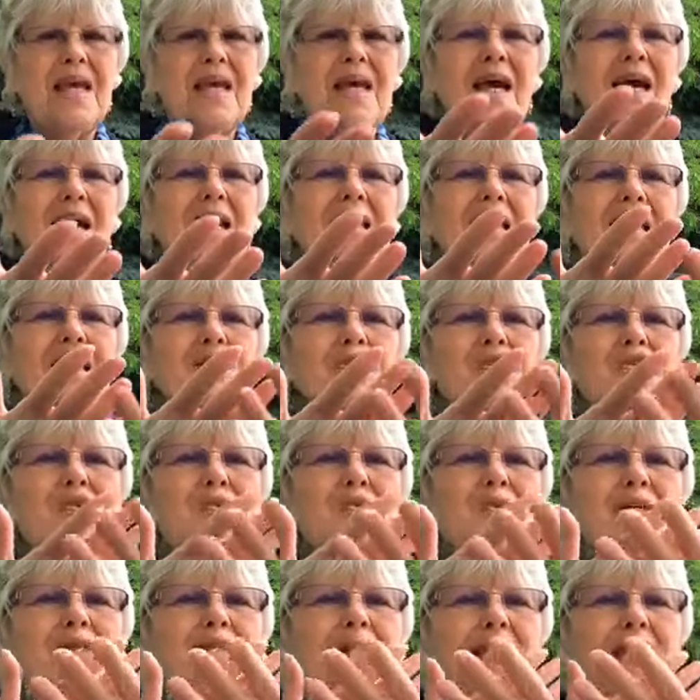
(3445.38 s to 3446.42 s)
And as you
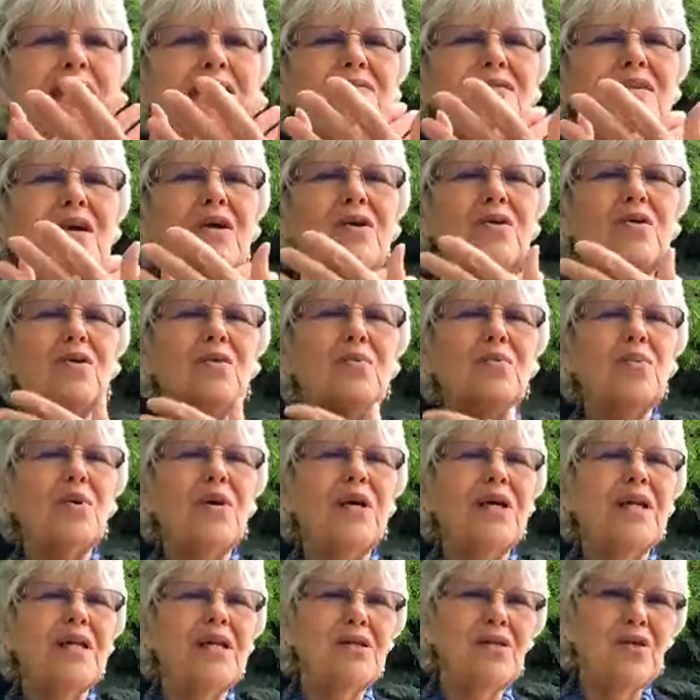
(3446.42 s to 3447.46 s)
receive that, you can bring
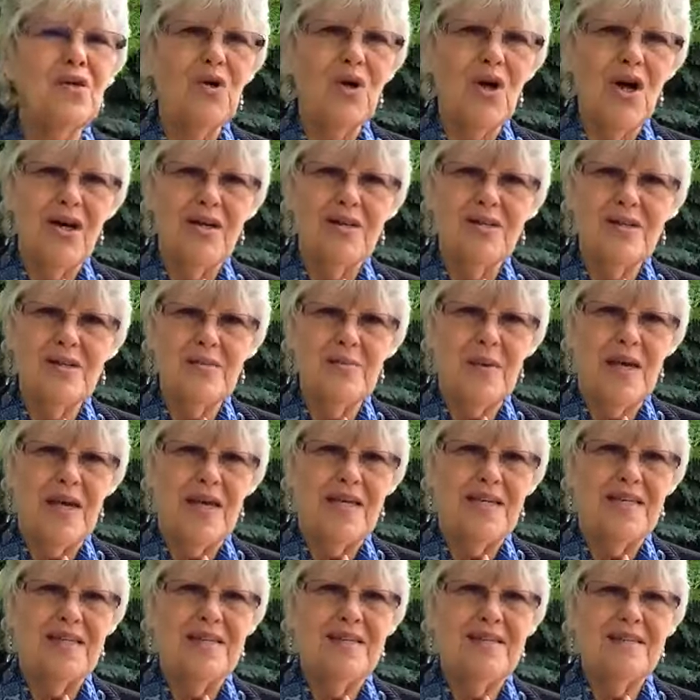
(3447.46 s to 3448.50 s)
it into your heart
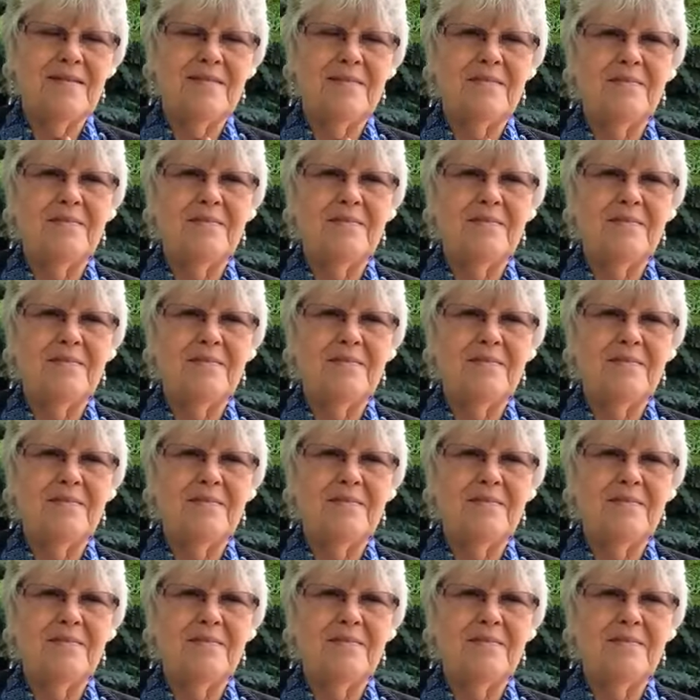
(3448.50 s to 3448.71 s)
space.